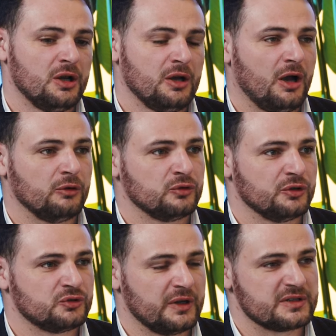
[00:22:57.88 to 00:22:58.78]
how to
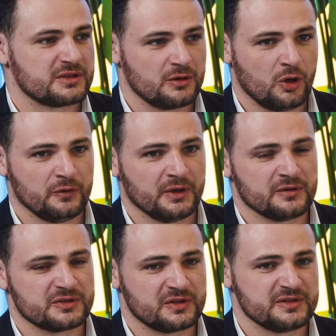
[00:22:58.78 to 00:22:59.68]
address all of the
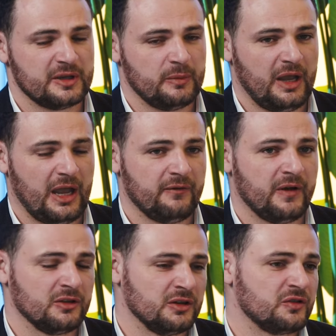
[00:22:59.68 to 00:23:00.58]
concerns they may have
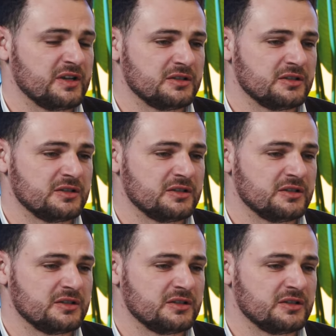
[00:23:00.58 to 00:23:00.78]
and address